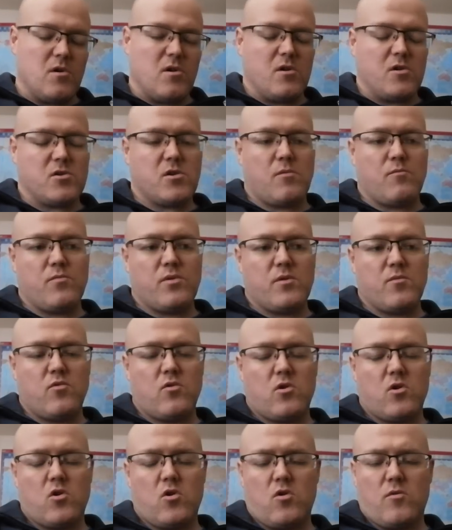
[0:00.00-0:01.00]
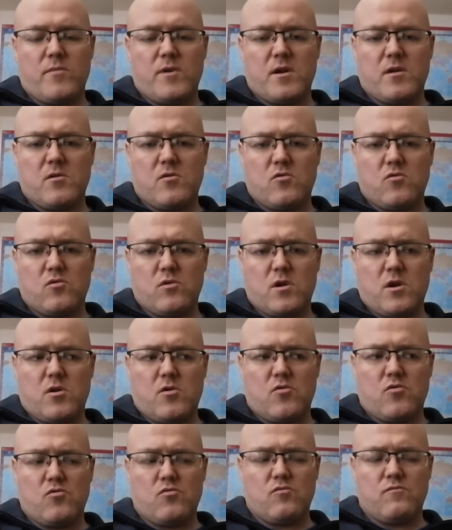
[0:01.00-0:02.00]
Some people are commenting on
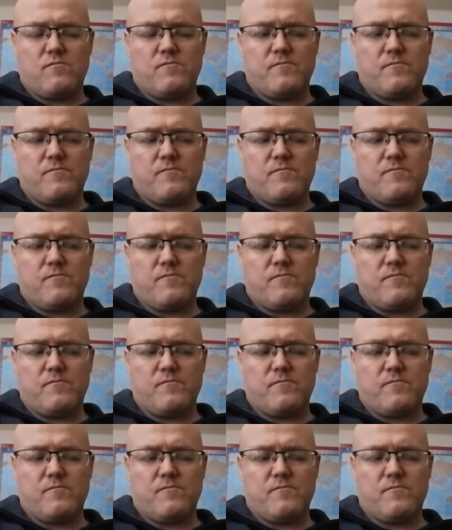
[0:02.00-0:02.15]
how